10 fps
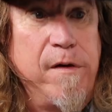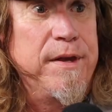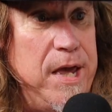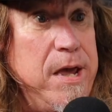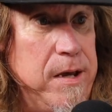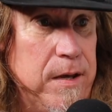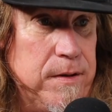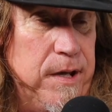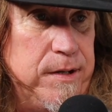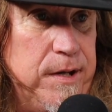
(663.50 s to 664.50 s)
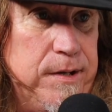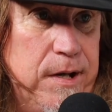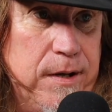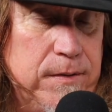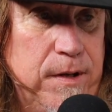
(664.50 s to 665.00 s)
Yeah. Two years yeah, ago yeah, for yeah,
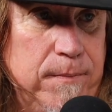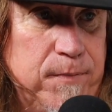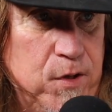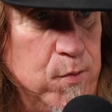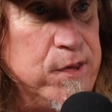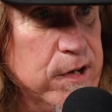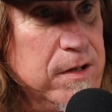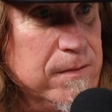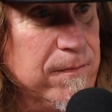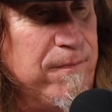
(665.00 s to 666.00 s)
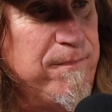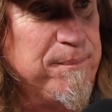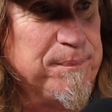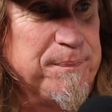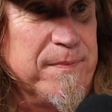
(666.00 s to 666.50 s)
Rock yeah. Island. You were there. Yeah, I
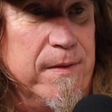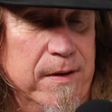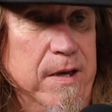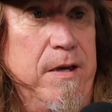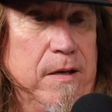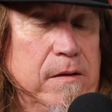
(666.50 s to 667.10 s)
was there. Yeah.